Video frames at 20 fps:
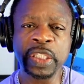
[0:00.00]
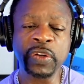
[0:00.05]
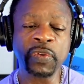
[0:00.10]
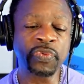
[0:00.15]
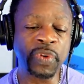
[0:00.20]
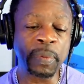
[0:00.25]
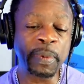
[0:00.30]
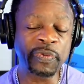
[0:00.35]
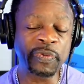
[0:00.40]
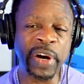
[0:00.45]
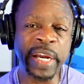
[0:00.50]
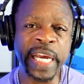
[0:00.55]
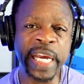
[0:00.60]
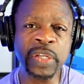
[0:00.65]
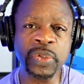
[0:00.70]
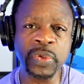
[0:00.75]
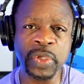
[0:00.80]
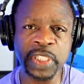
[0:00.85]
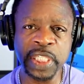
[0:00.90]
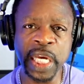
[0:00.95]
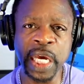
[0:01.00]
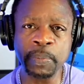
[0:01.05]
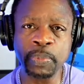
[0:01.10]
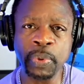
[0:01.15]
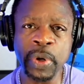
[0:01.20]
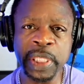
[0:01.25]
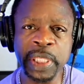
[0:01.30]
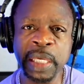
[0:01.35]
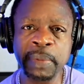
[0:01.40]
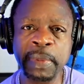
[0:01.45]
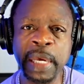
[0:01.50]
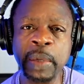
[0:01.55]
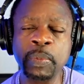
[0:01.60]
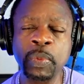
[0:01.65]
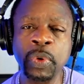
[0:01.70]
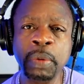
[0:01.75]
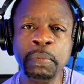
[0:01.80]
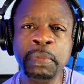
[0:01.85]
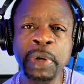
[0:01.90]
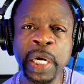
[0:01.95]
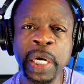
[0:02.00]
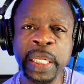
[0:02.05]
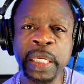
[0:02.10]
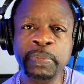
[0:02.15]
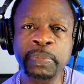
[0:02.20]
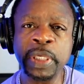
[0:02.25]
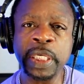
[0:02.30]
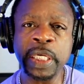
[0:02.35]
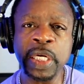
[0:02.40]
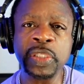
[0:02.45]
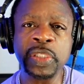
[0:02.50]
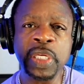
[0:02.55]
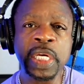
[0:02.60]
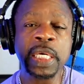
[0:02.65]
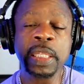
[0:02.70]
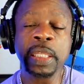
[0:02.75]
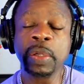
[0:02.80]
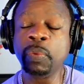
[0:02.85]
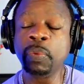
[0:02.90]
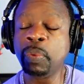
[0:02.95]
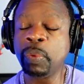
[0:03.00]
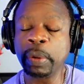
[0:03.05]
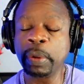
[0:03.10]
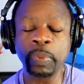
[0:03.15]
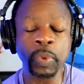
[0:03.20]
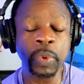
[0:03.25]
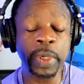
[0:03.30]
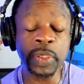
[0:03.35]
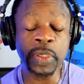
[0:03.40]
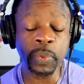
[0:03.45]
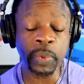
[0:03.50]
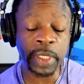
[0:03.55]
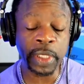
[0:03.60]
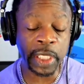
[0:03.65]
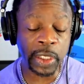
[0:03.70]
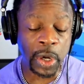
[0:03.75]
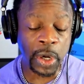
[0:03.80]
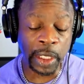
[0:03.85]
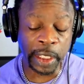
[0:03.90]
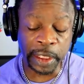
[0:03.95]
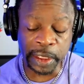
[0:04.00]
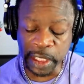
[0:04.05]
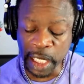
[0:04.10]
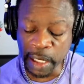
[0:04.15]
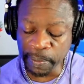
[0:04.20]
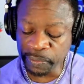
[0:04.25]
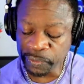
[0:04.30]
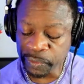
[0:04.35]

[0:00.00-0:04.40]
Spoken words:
From a financial standpoint, they make more money because what do they call it?